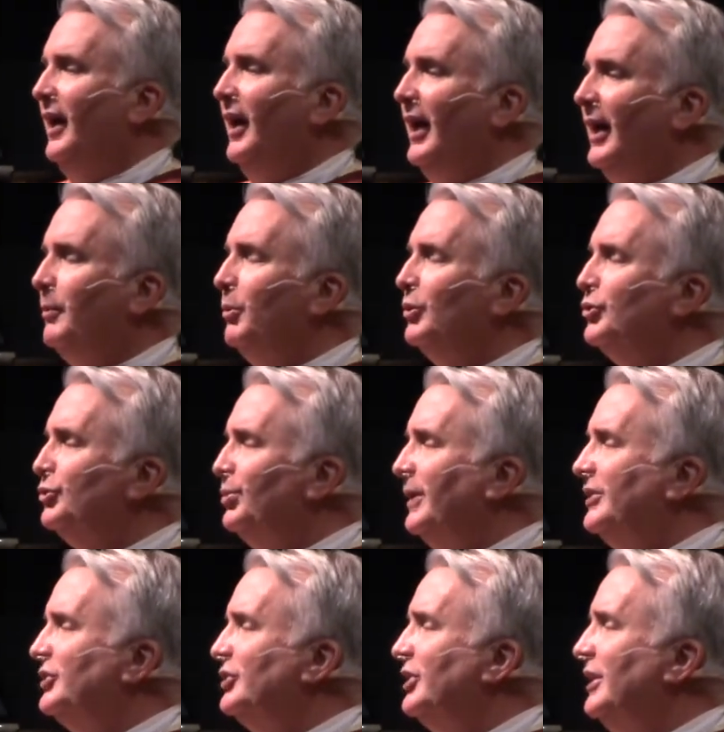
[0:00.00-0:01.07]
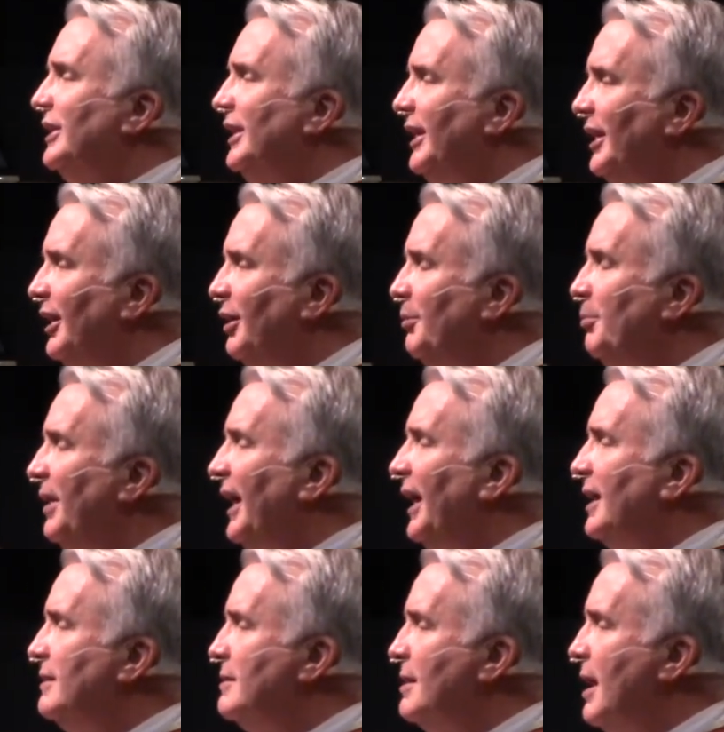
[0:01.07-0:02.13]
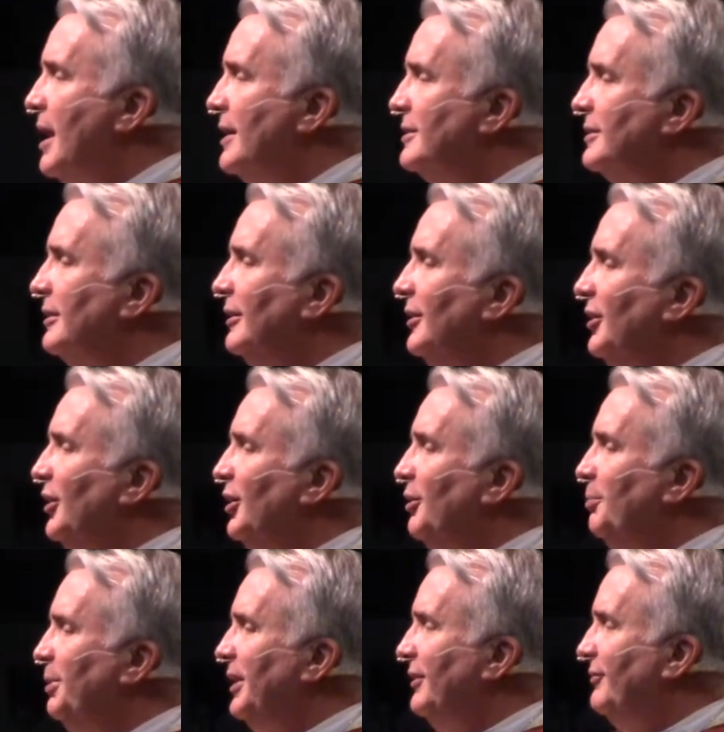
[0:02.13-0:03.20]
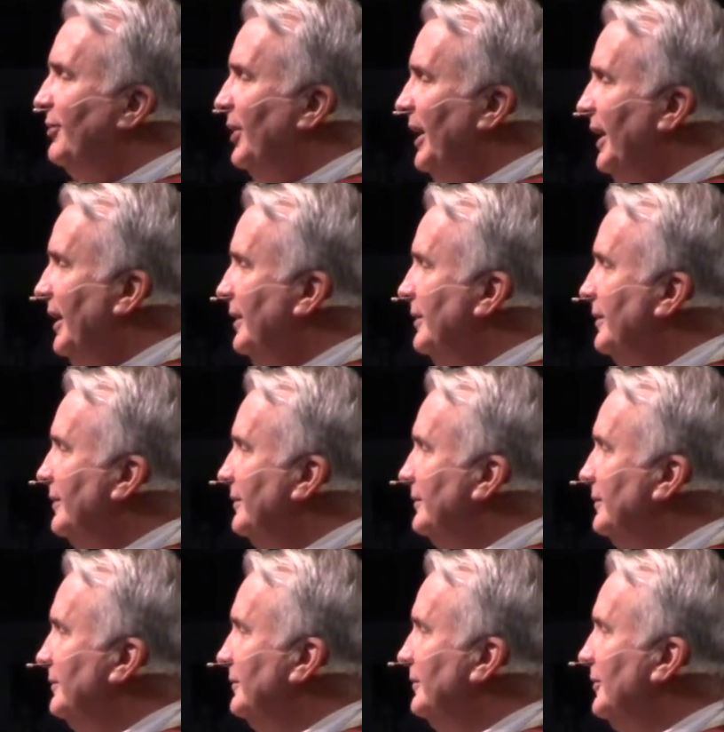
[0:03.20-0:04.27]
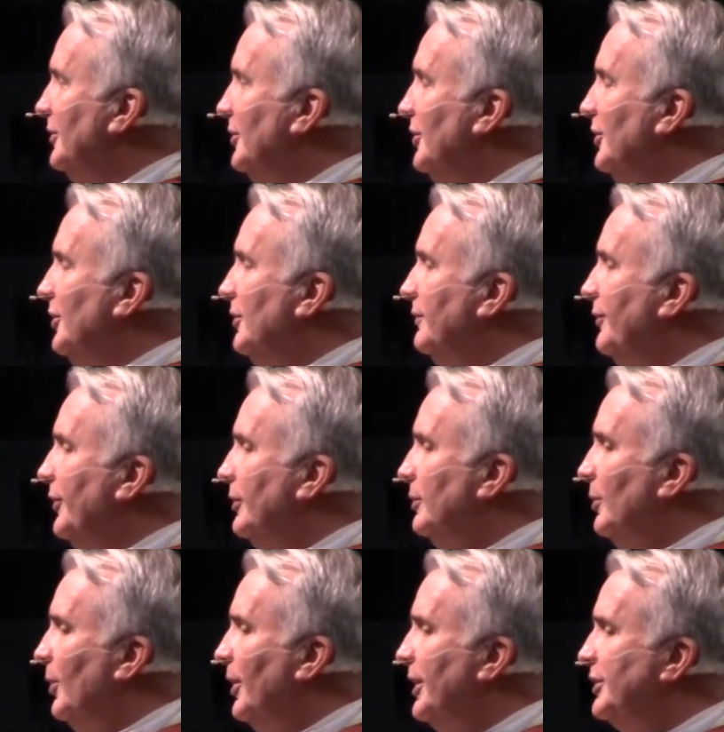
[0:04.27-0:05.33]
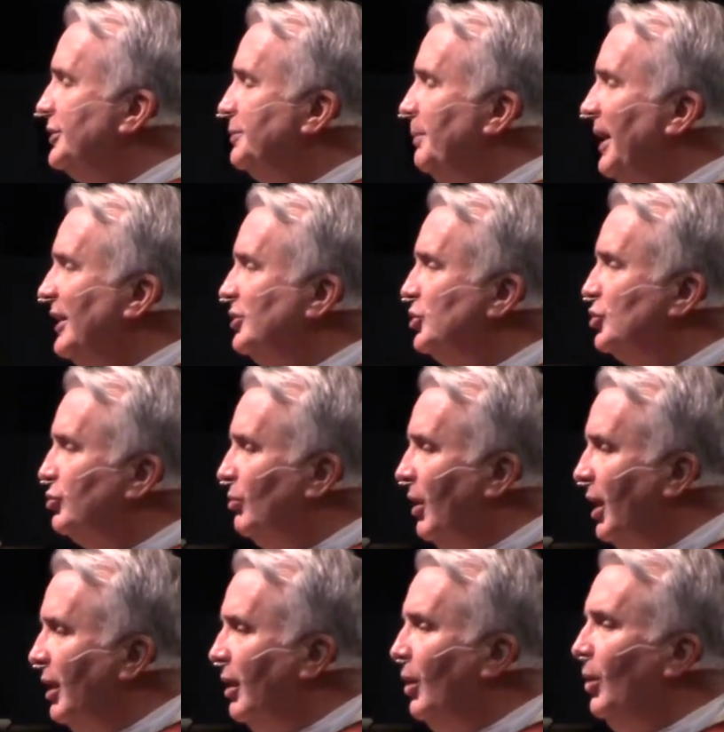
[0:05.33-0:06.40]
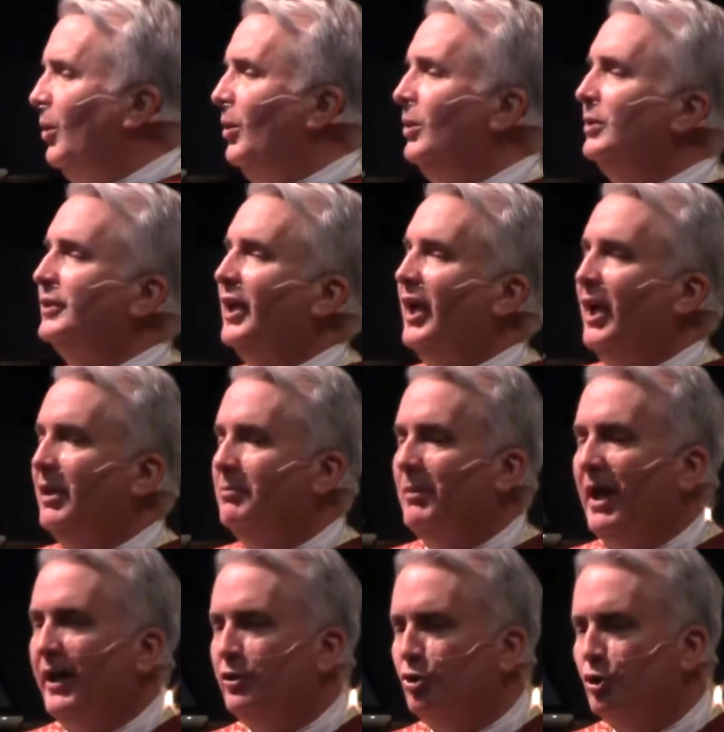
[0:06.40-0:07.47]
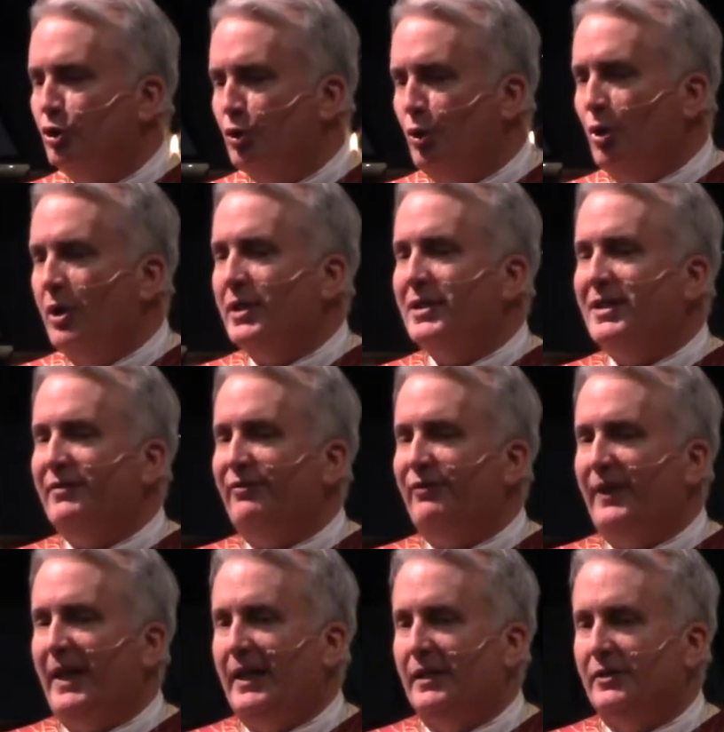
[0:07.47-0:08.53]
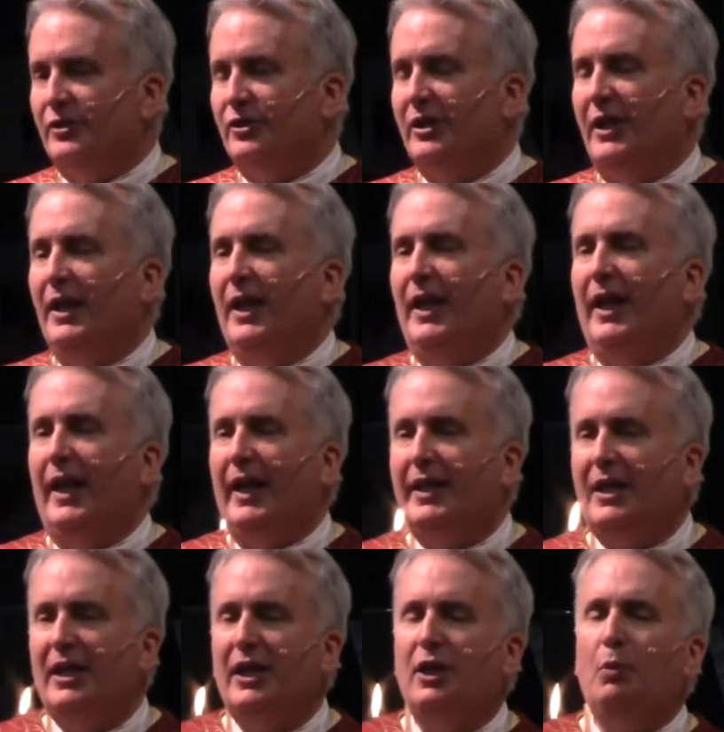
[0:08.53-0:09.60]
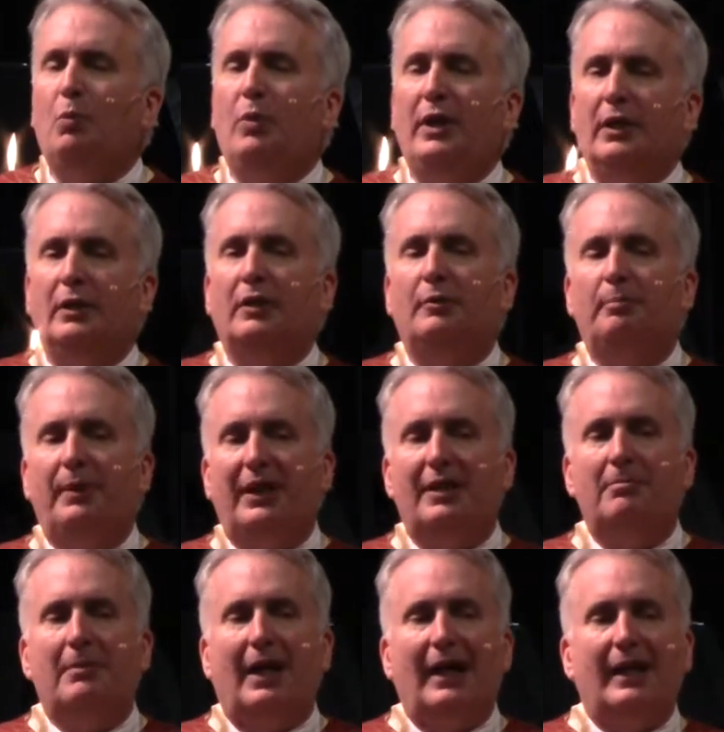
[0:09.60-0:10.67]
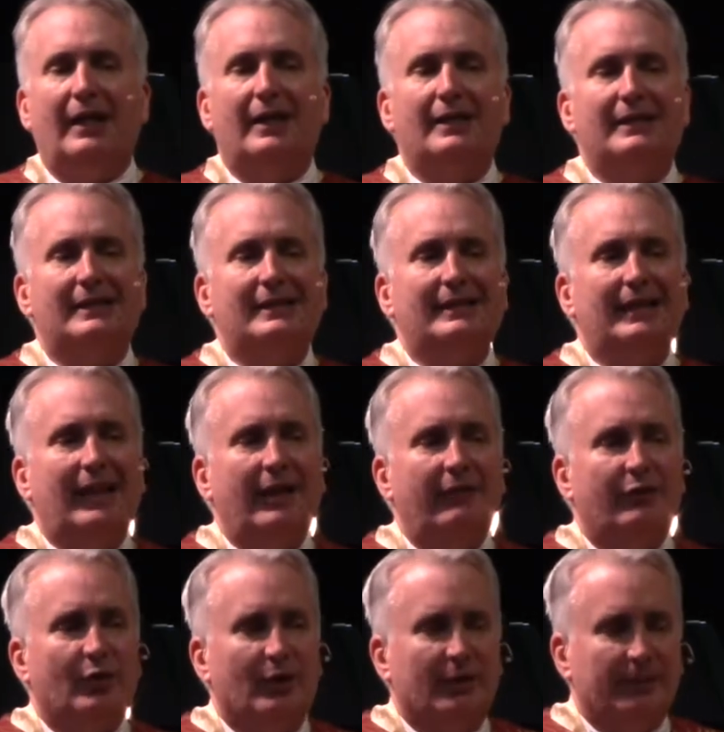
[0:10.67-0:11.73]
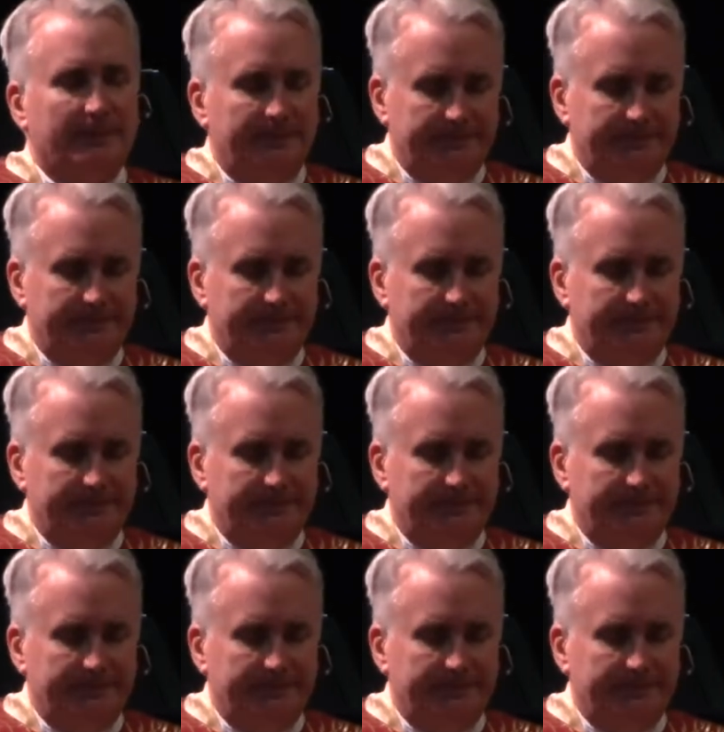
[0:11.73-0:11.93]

I will trust in him and not be afraid. For the Lord is my stronghold and my sure defense, and he will be my Savior.